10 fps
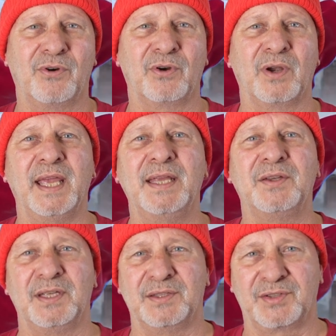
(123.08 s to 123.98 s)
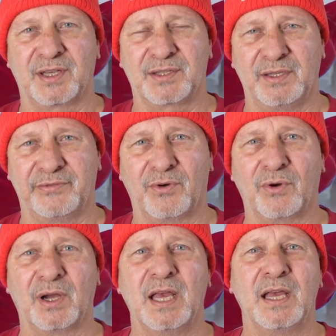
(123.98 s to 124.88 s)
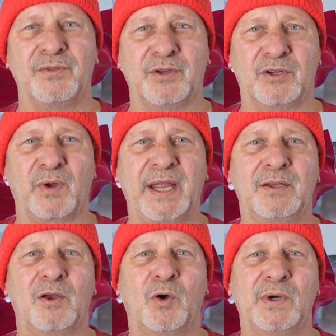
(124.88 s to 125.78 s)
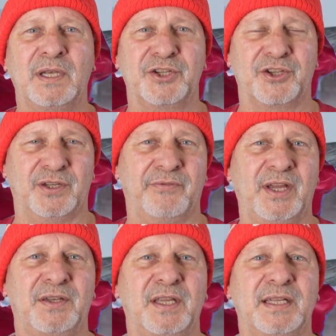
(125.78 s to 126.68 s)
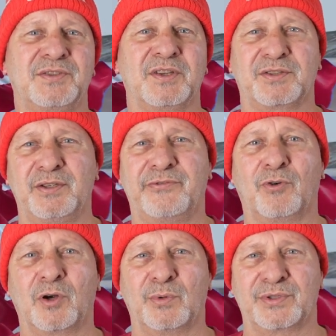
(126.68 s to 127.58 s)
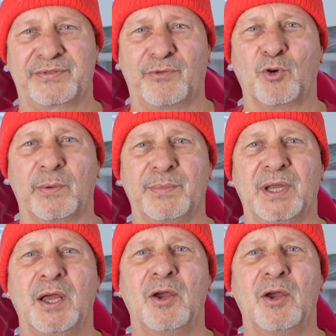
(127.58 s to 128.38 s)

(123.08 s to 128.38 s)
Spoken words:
1864, the Great Coalition of 1864 was formed,